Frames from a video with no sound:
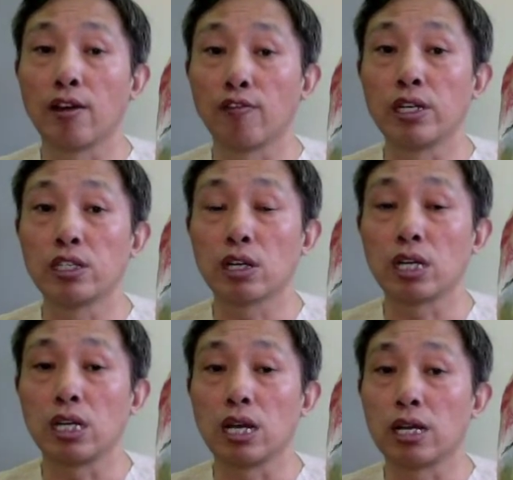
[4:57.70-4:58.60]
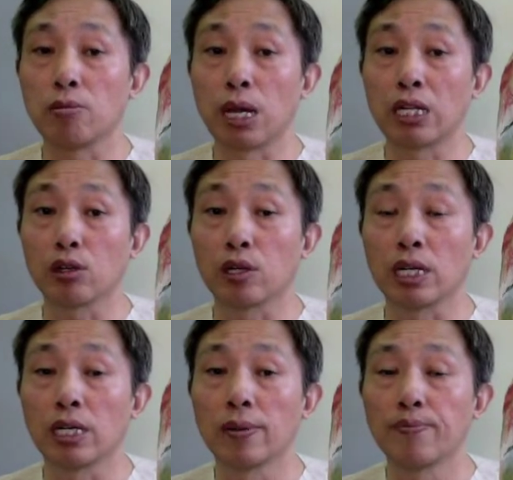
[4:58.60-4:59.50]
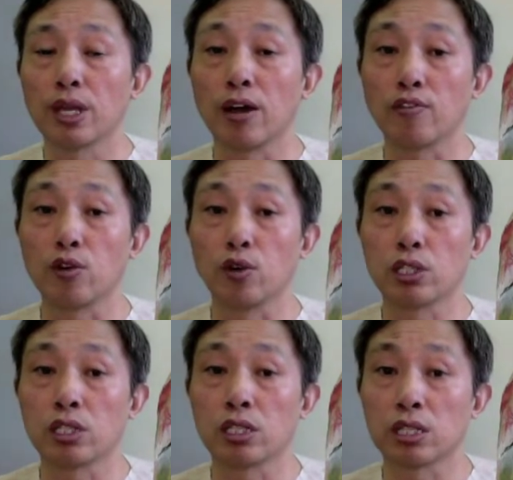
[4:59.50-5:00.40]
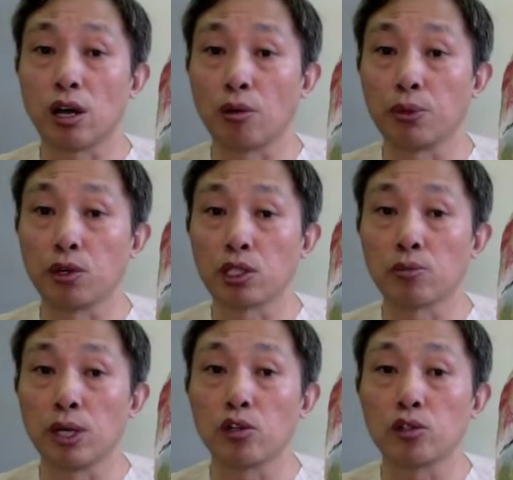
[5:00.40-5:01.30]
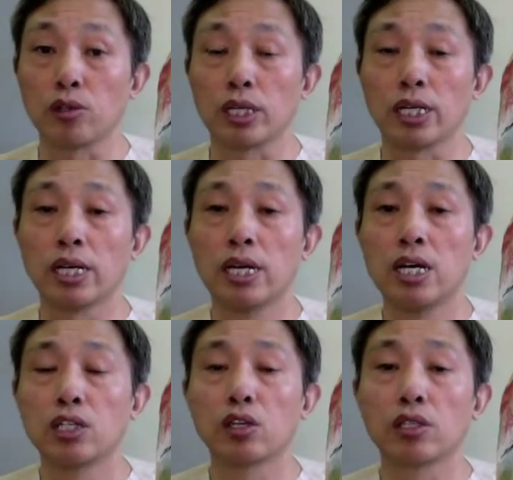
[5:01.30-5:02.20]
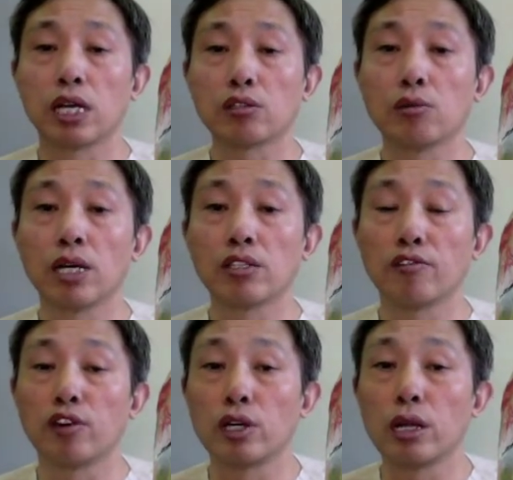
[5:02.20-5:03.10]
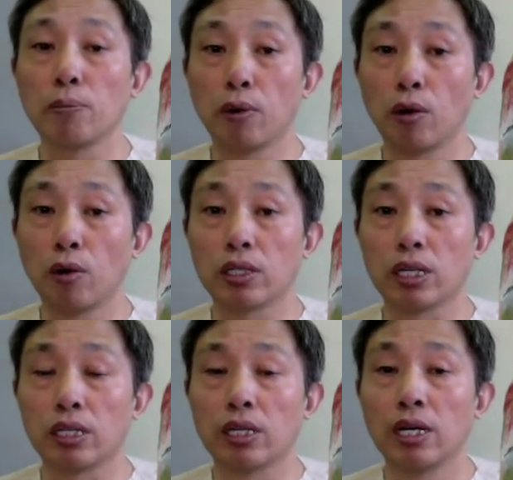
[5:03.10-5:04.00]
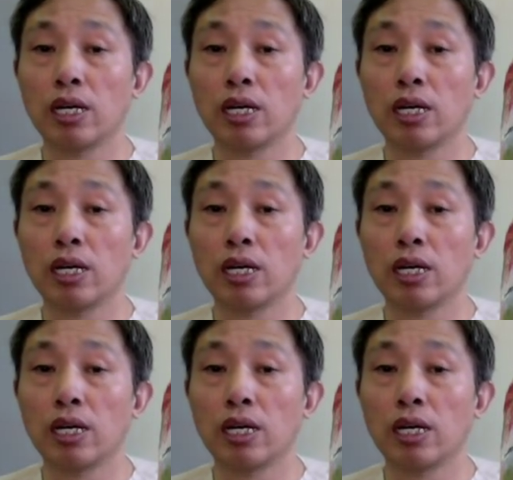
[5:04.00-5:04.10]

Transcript: physically and mentally. of course, is help you spiritually. So that's why it's very important